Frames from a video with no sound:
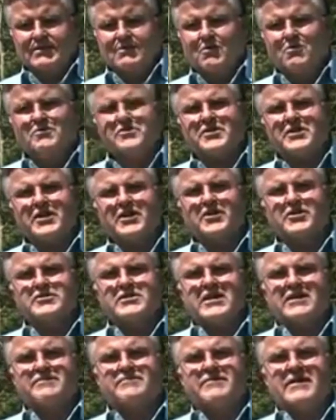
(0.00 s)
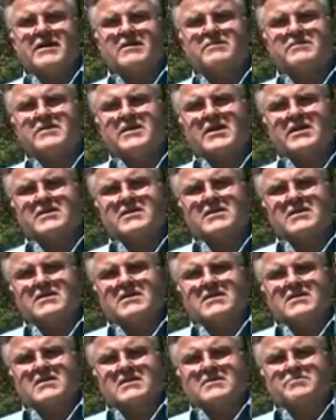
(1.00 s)
Over the years, I've found that
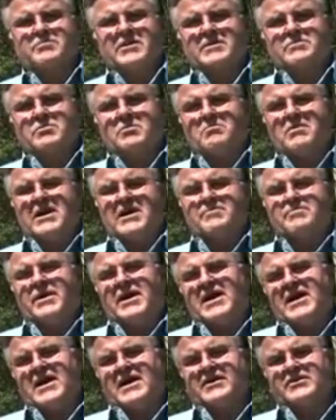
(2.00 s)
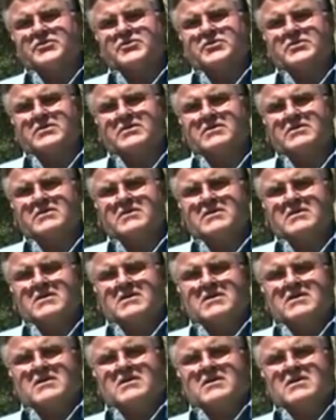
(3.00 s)
people buy packs
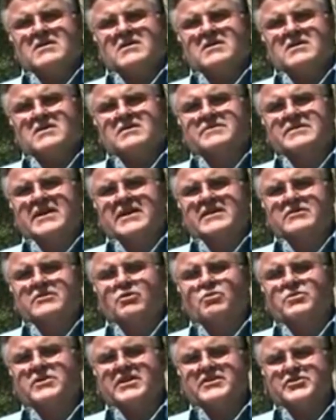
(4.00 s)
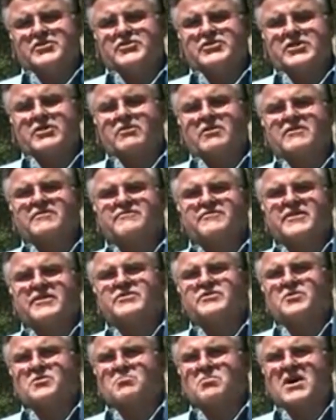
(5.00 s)
that don't necessarily
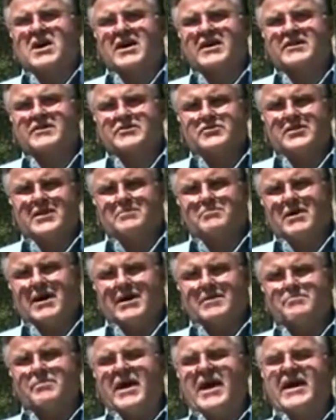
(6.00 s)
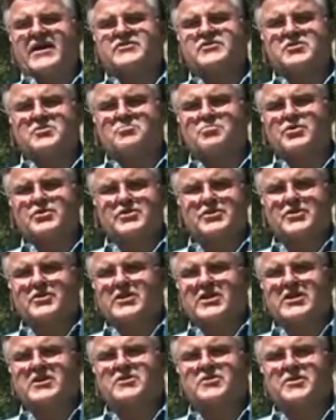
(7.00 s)
fit their bodies. They buy packs to put their
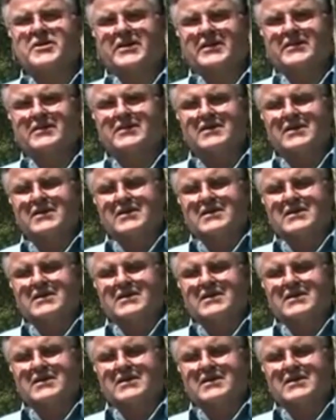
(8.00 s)
gear in.